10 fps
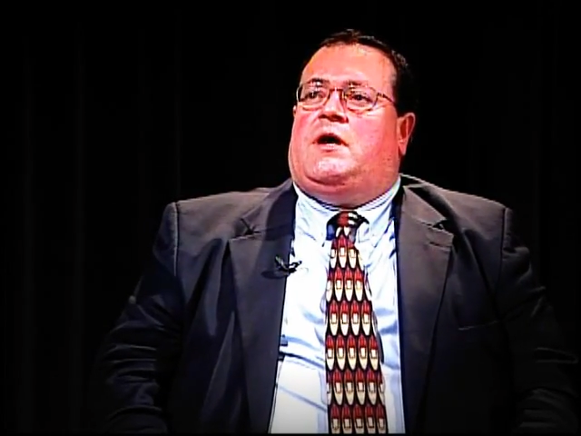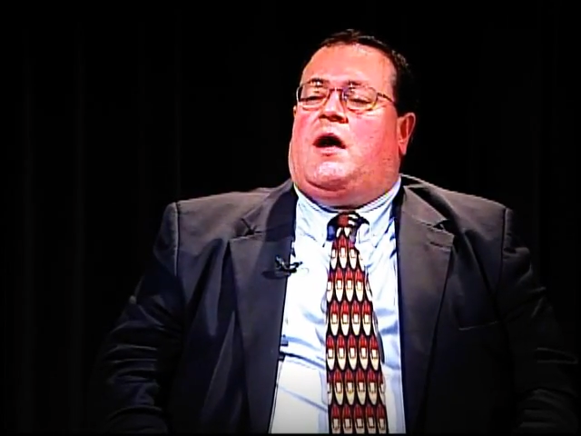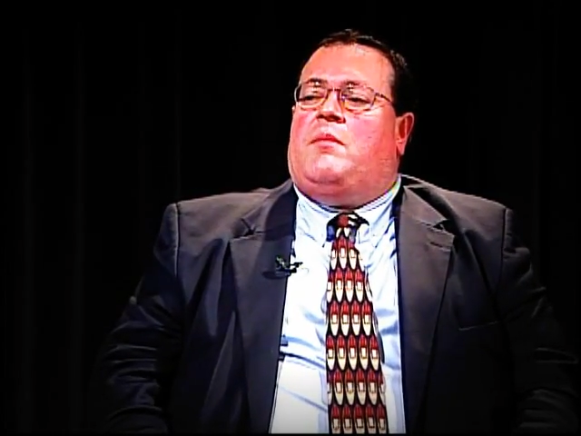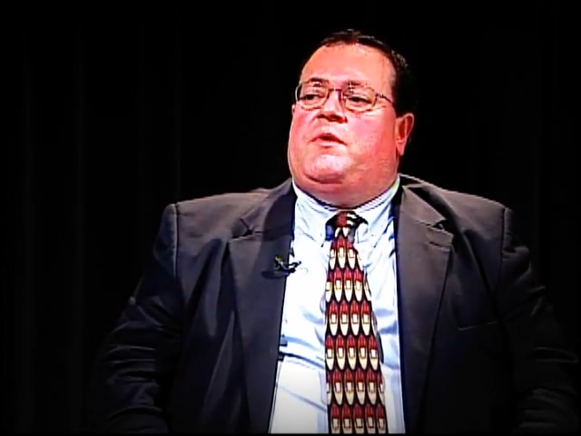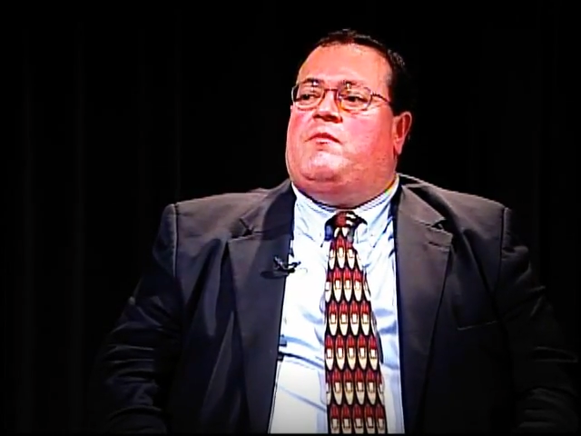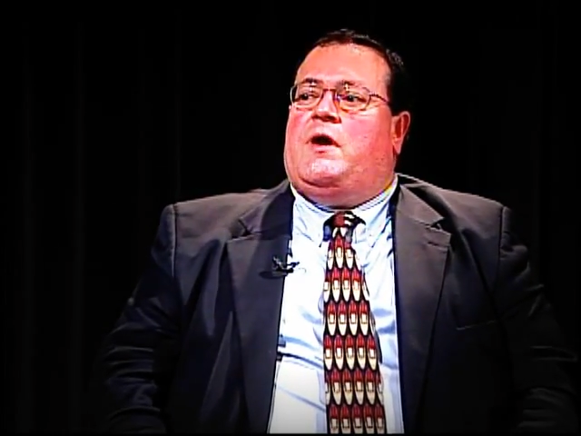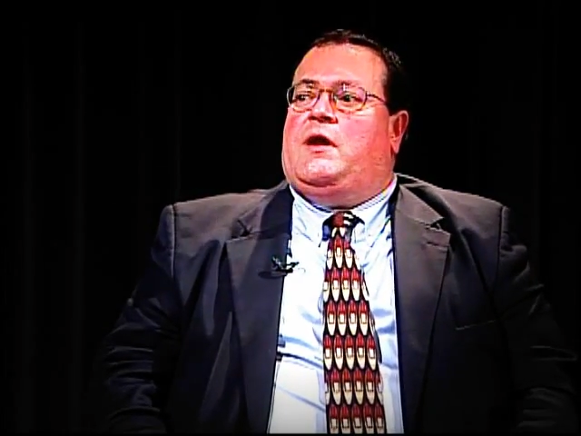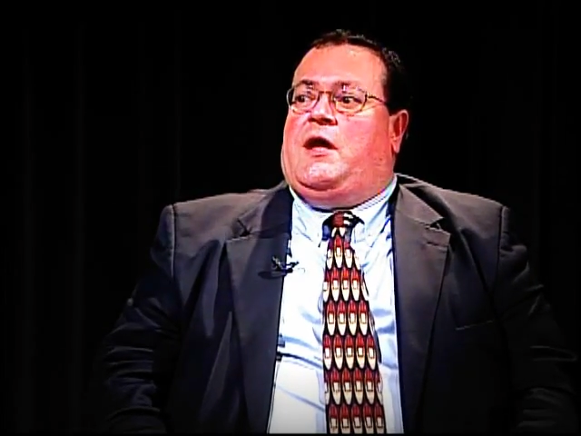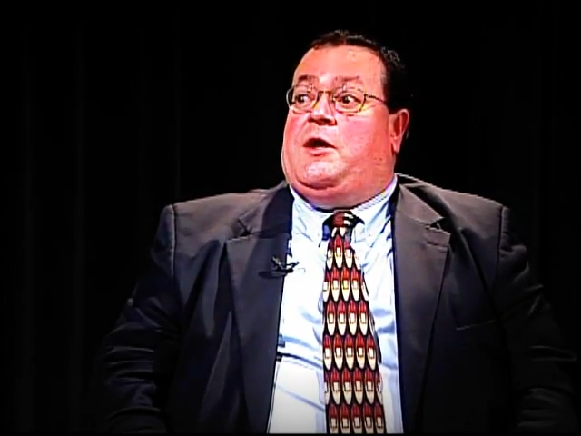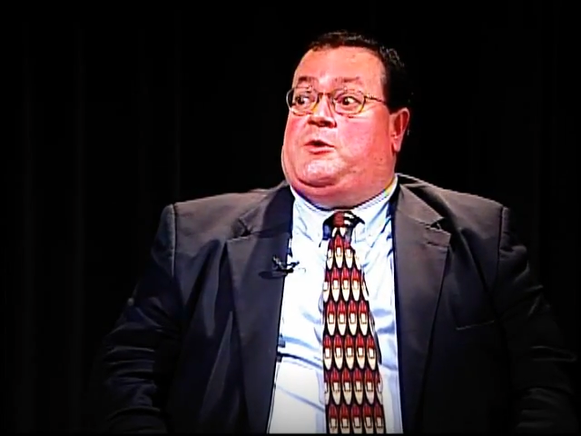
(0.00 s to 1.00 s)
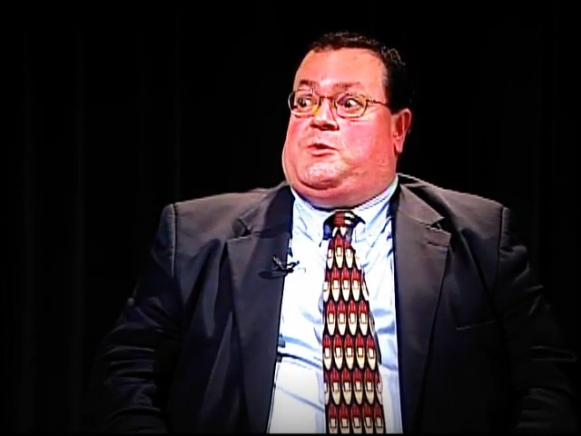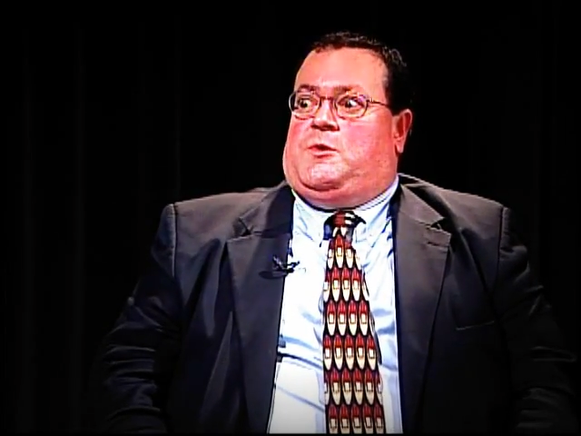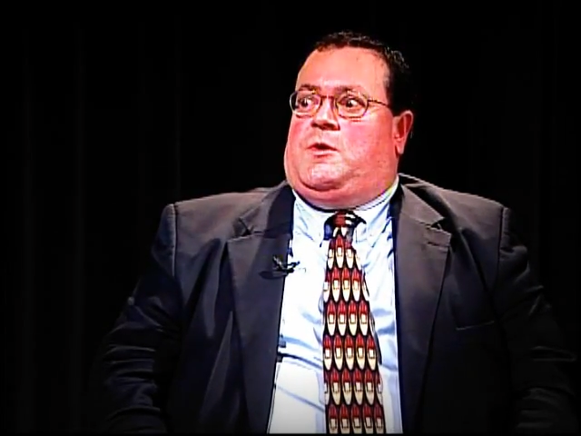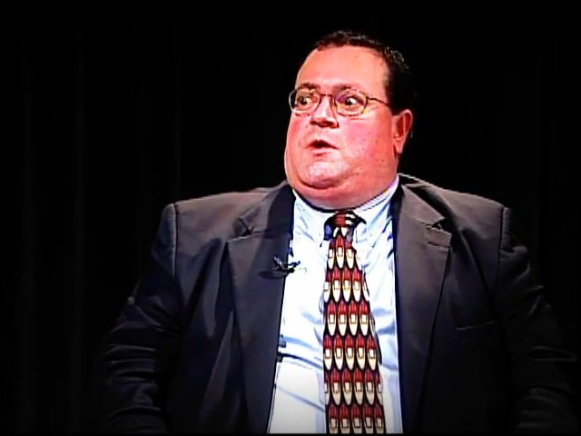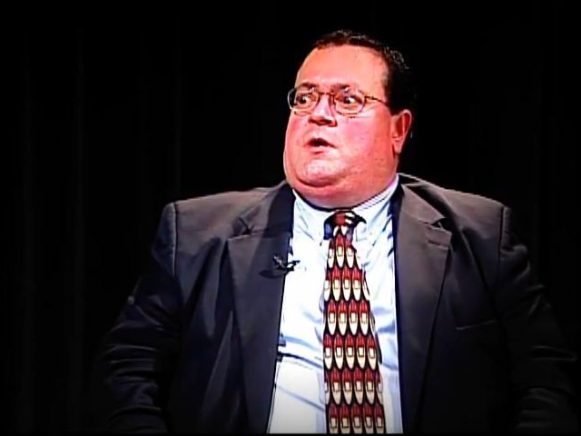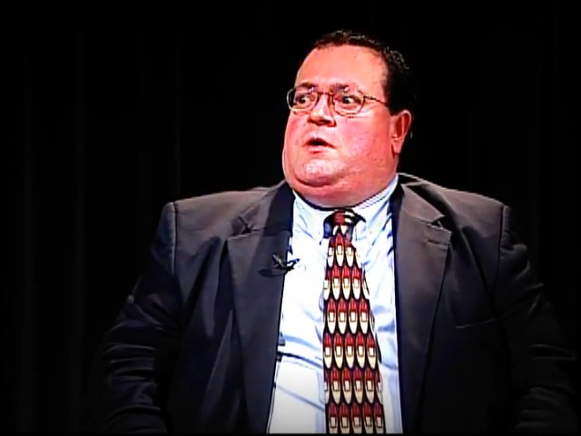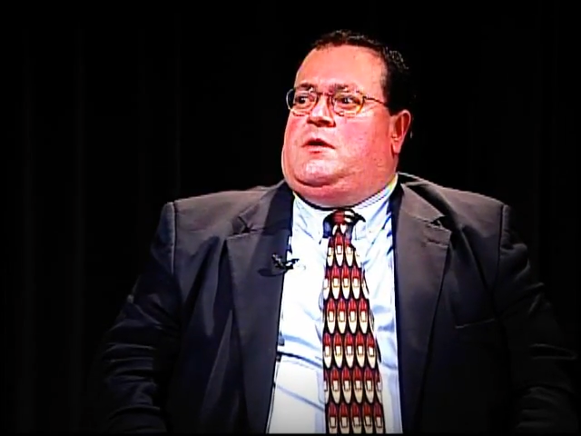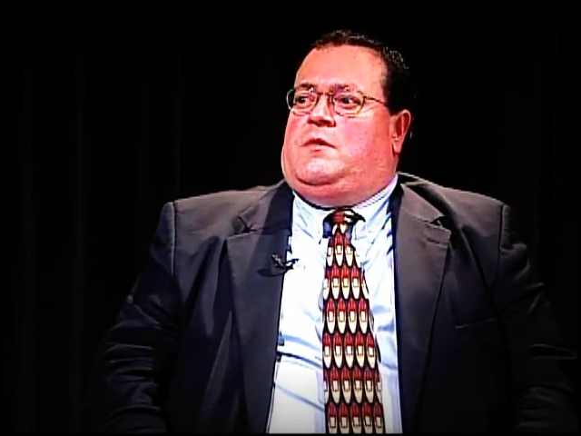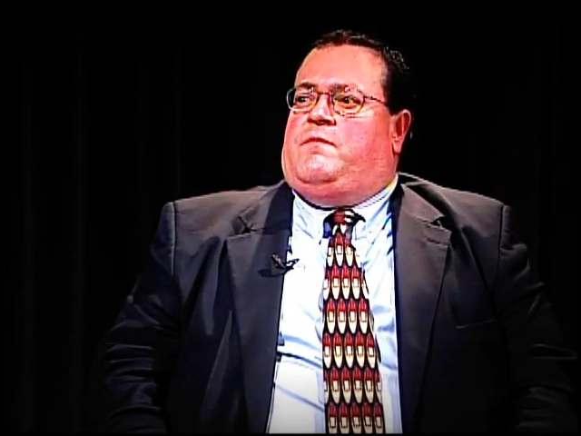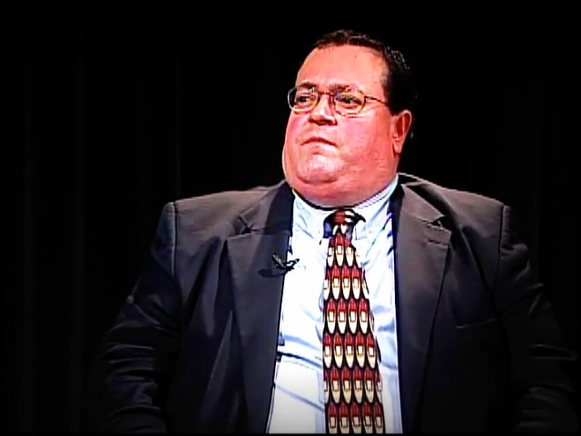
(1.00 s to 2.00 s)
copyright editor, the